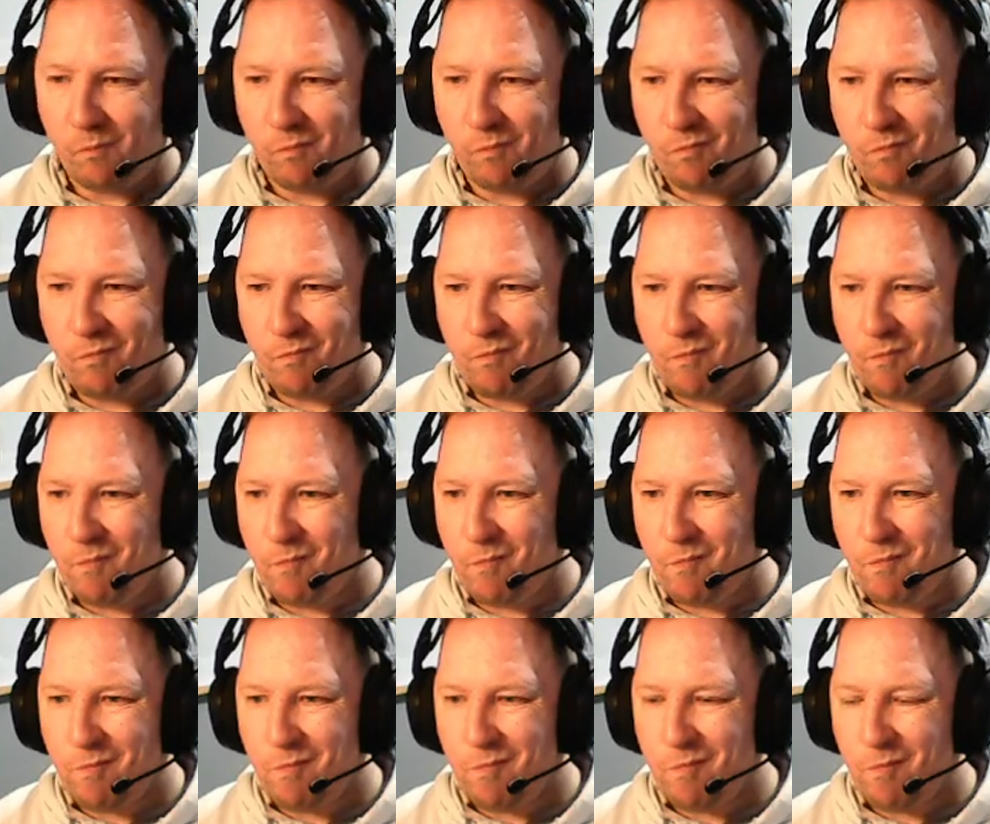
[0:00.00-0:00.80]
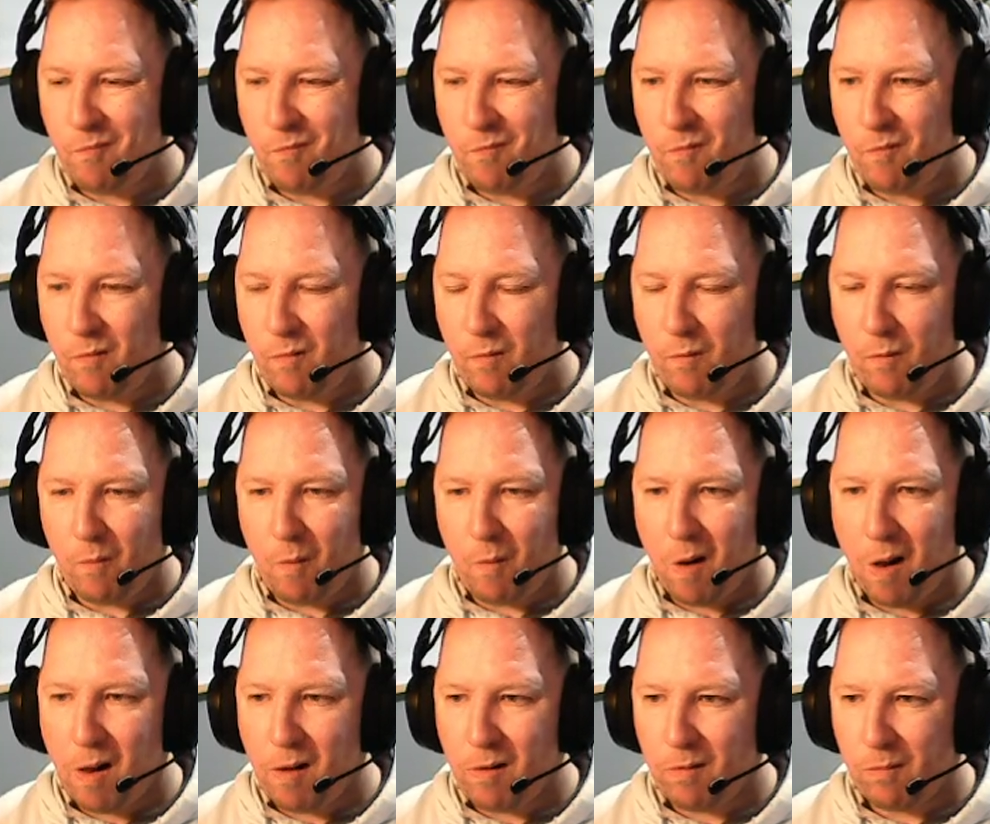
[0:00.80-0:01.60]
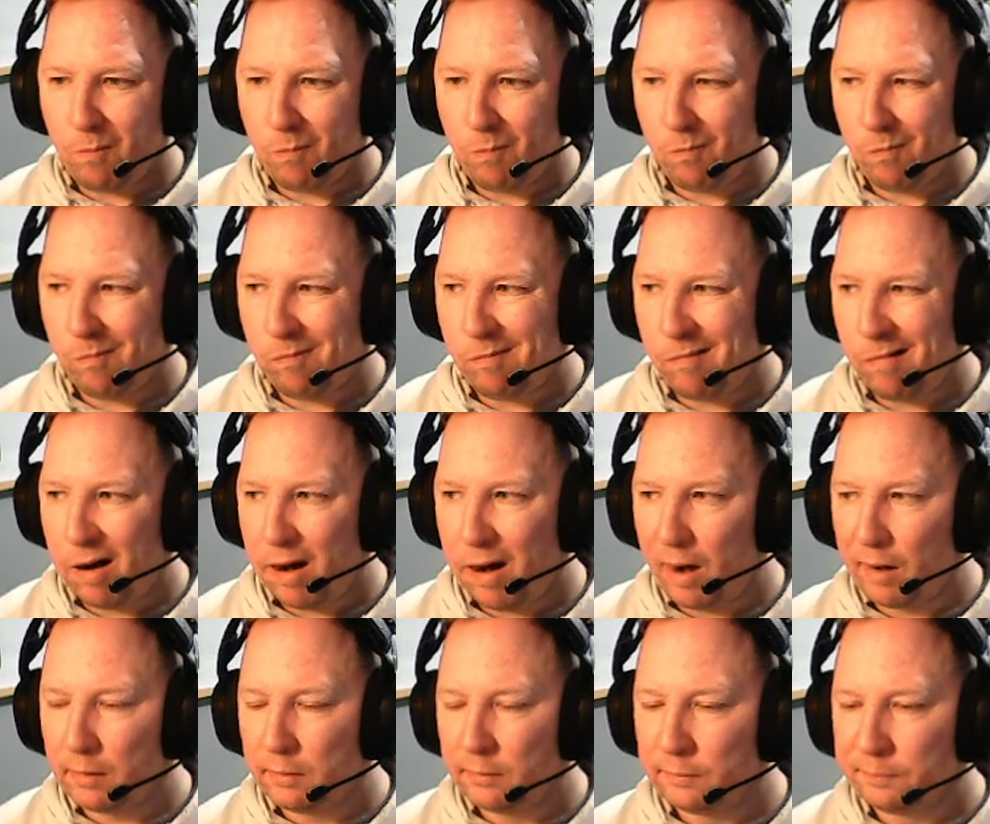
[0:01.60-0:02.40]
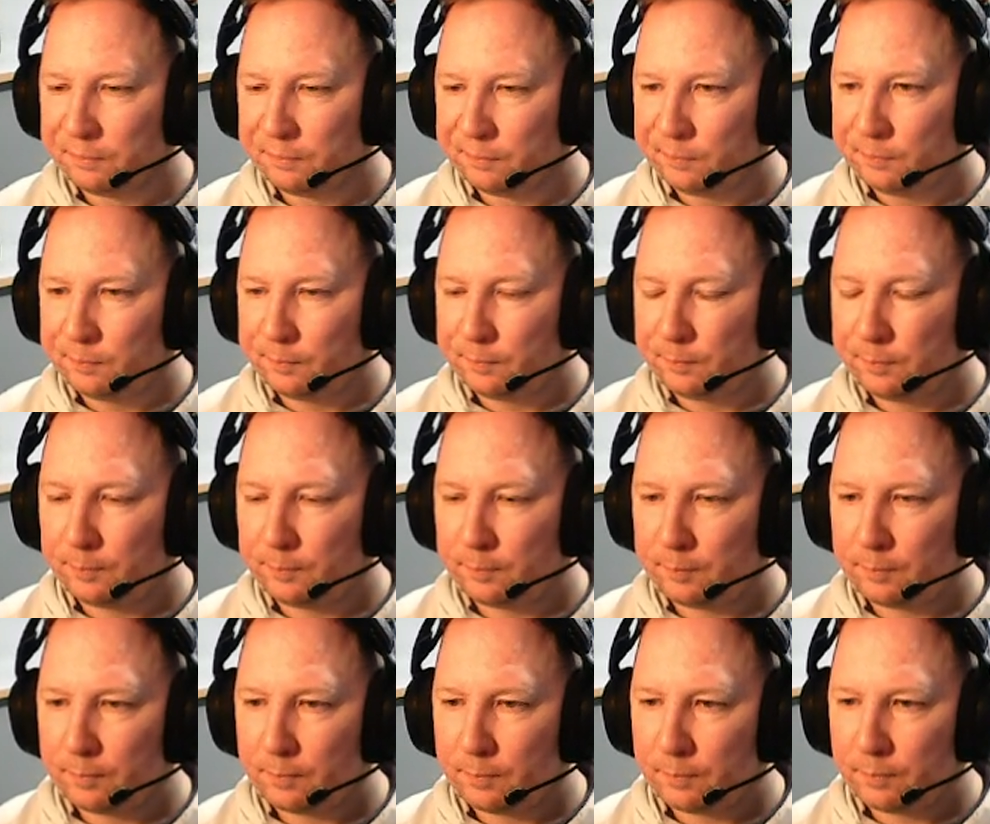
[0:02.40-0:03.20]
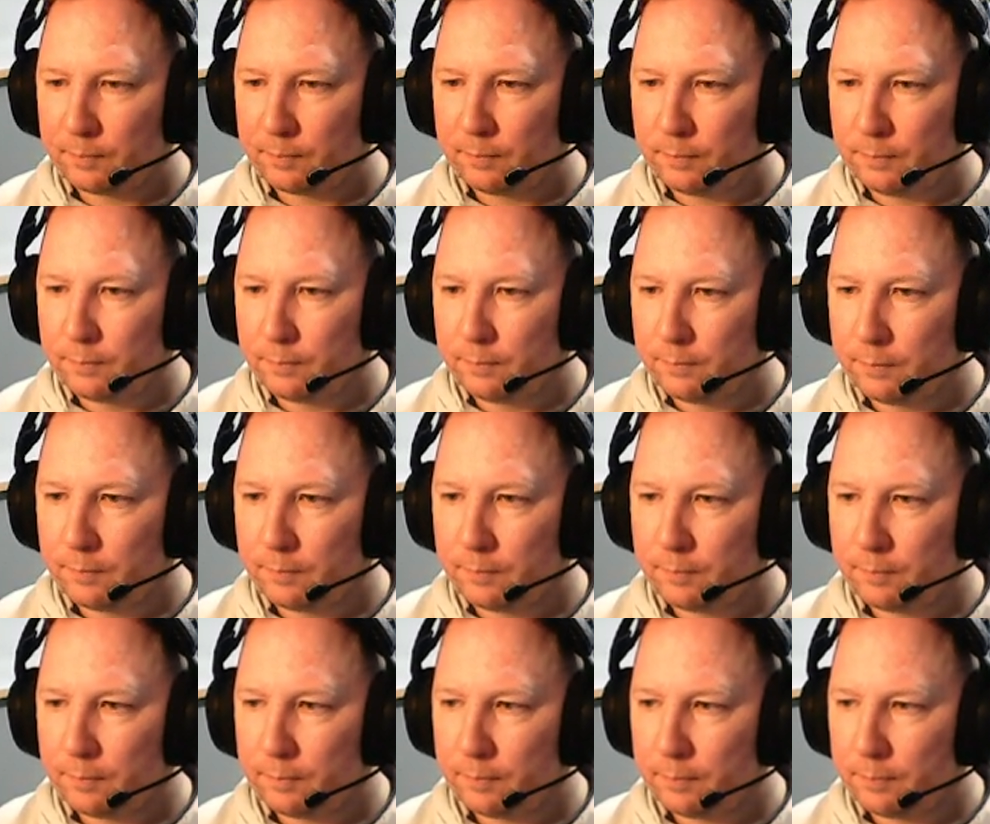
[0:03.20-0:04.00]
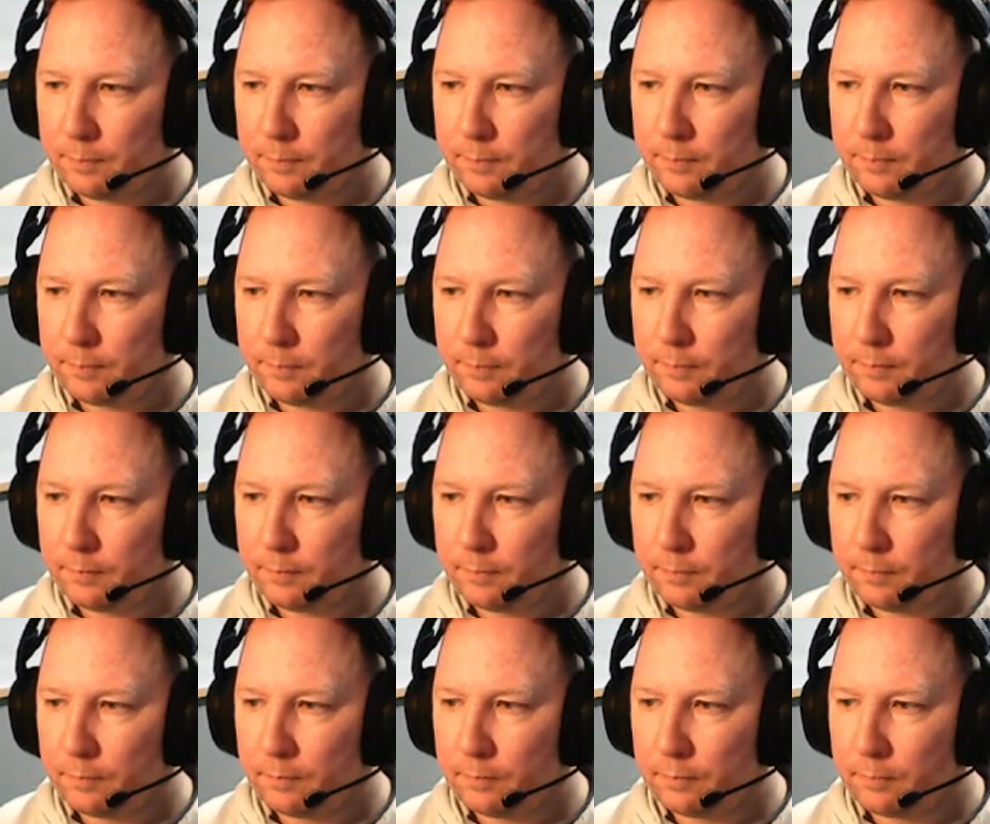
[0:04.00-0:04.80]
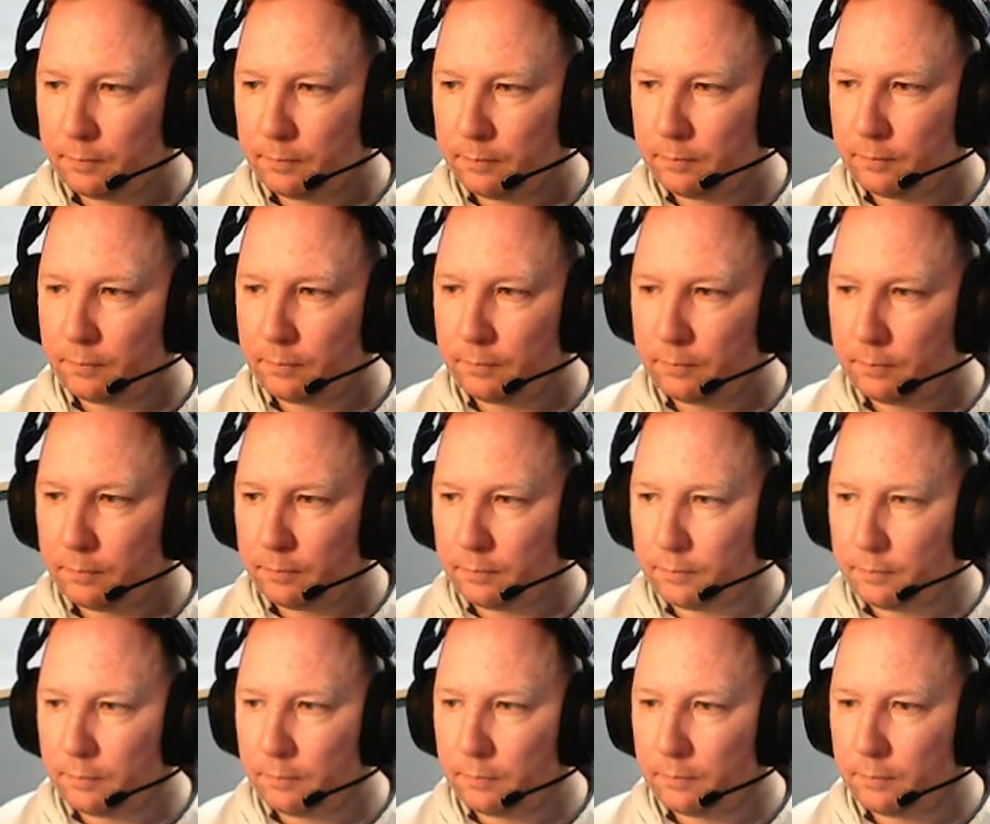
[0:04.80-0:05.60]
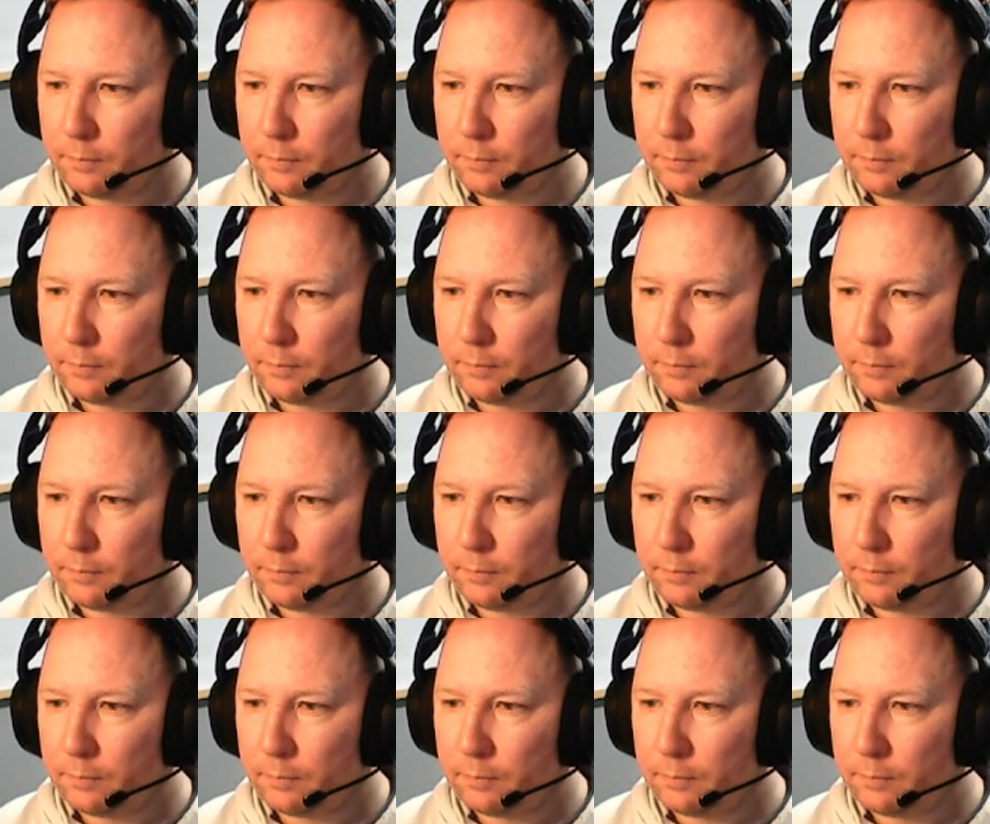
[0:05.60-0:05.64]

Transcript: No one is speaking in this clip.